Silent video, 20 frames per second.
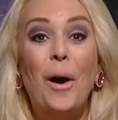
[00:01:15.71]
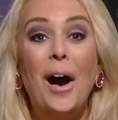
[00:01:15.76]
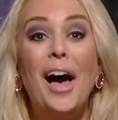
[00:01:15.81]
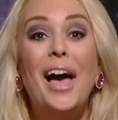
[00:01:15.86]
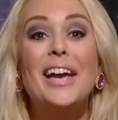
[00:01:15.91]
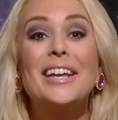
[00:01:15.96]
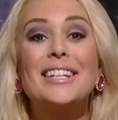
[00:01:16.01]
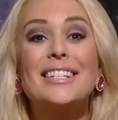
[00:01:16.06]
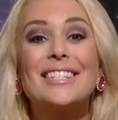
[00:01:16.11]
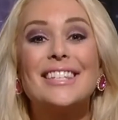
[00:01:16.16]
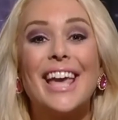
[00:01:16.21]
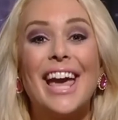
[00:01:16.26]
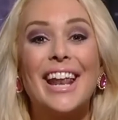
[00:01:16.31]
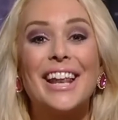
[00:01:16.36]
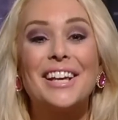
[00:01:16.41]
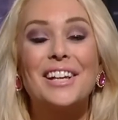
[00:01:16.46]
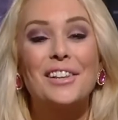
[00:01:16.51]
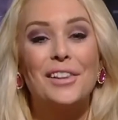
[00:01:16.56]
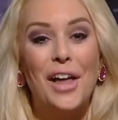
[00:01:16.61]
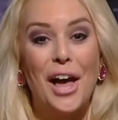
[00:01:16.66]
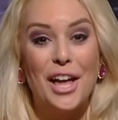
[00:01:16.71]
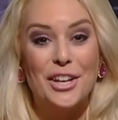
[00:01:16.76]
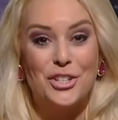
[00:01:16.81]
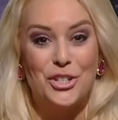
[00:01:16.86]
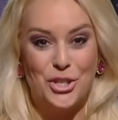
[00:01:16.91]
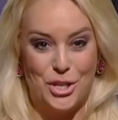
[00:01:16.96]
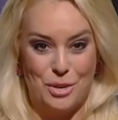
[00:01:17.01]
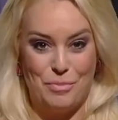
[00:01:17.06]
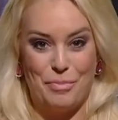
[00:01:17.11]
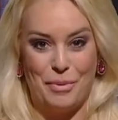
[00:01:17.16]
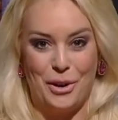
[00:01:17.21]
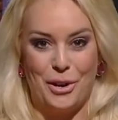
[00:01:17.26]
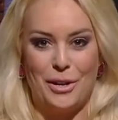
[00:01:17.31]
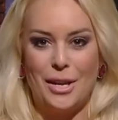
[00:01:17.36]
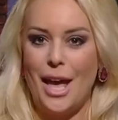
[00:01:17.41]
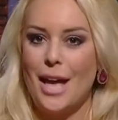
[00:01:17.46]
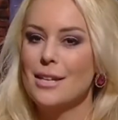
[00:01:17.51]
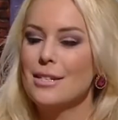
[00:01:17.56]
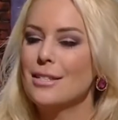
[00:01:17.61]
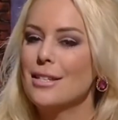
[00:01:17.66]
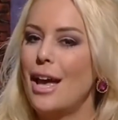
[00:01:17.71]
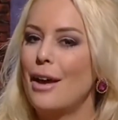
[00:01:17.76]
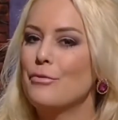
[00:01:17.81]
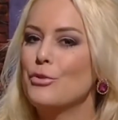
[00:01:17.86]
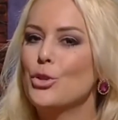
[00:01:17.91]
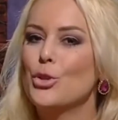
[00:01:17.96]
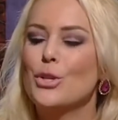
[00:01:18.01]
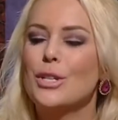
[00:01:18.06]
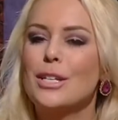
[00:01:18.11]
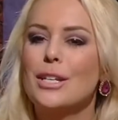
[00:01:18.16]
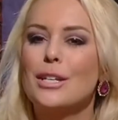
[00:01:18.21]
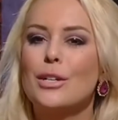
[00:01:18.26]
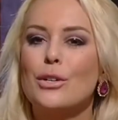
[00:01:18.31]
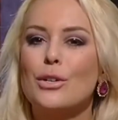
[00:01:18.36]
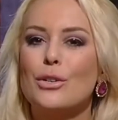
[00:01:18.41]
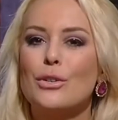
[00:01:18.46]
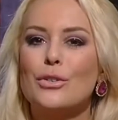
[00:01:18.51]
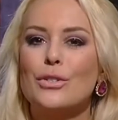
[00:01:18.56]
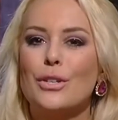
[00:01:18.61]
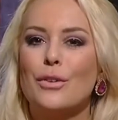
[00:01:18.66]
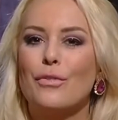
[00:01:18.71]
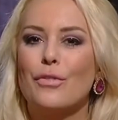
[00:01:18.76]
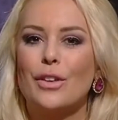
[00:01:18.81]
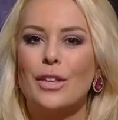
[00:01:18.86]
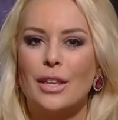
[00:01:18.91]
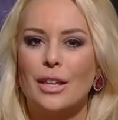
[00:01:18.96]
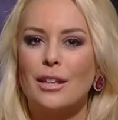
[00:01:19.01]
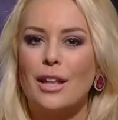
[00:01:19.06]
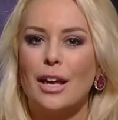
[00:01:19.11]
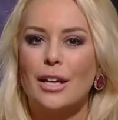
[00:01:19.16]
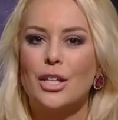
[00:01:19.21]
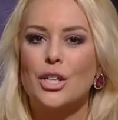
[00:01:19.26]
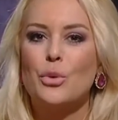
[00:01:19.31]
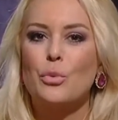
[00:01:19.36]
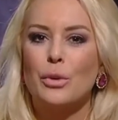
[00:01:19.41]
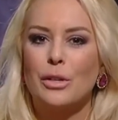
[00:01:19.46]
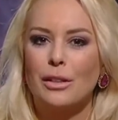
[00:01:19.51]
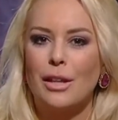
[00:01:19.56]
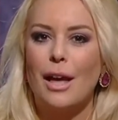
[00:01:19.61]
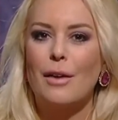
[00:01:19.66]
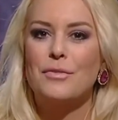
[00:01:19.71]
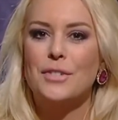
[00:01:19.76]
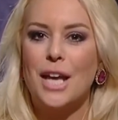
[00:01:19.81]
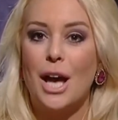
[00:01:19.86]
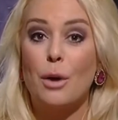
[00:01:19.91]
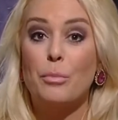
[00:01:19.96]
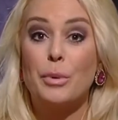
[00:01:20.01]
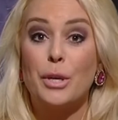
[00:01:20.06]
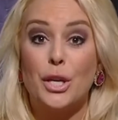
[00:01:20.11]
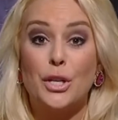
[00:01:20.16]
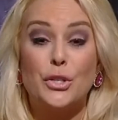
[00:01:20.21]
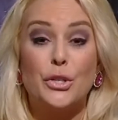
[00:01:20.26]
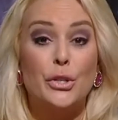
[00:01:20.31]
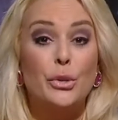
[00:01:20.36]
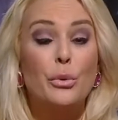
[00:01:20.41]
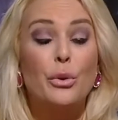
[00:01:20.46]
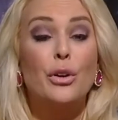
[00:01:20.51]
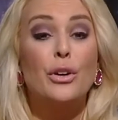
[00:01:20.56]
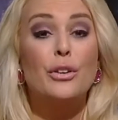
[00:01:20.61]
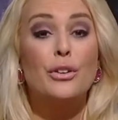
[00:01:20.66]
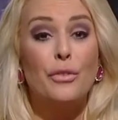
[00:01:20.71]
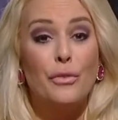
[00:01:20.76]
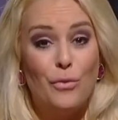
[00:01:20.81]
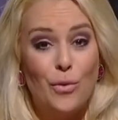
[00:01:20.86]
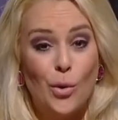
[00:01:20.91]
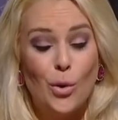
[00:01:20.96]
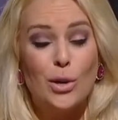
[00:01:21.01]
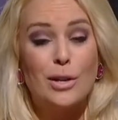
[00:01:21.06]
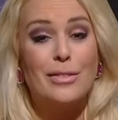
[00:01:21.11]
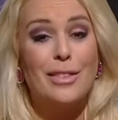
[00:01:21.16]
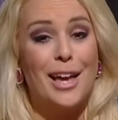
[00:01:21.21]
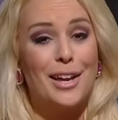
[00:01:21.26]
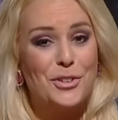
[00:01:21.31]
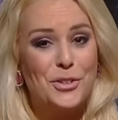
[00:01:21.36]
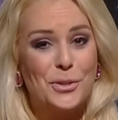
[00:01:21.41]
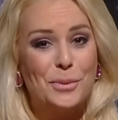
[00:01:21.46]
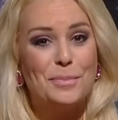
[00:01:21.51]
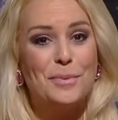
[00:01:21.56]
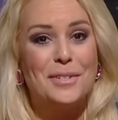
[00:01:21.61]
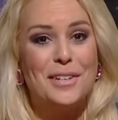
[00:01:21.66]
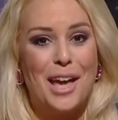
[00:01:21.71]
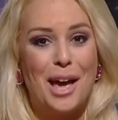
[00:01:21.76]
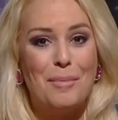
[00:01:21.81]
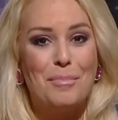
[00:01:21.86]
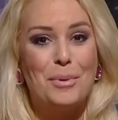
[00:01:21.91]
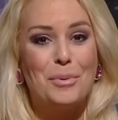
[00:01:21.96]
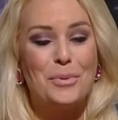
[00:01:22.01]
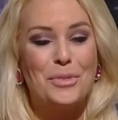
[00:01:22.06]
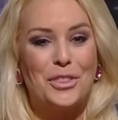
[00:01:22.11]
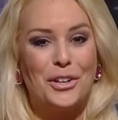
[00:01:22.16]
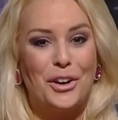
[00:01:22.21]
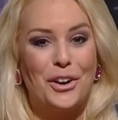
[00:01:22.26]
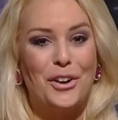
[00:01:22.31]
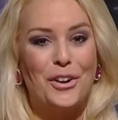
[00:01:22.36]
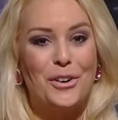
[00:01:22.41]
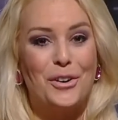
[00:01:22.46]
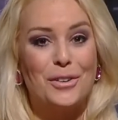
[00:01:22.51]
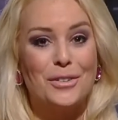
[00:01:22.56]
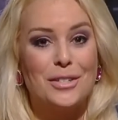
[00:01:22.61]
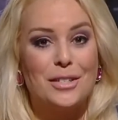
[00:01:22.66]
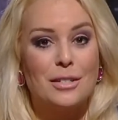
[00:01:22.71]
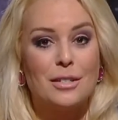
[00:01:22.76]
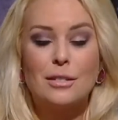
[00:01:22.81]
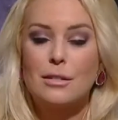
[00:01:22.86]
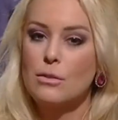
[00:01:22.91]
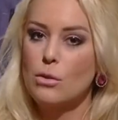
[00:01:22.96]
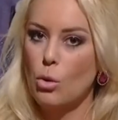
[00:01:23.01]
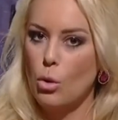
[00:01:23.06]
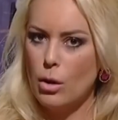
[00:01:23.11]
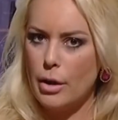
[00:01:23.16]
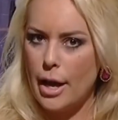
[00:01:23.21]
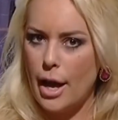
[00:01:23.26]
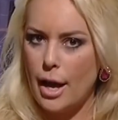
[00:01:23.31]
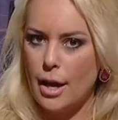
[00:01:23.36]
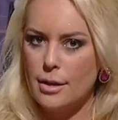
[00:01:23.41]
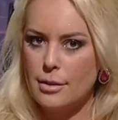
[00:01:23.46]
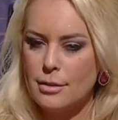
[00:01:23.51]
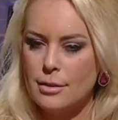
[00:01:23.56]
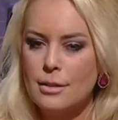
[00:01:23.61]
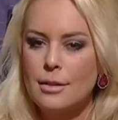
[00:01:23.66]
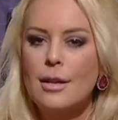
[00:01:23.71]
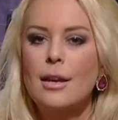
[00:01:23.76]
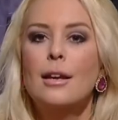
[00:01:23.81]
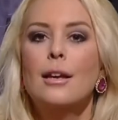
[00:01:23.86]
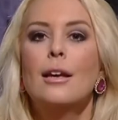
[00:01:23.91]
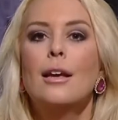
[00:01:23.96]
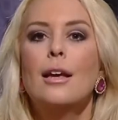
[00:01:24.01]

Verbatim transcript: Wine is getting a lot cheaper. Yes, after years of feeling like you were left out because you couldn't afford that trip to Napa with the girls or guys.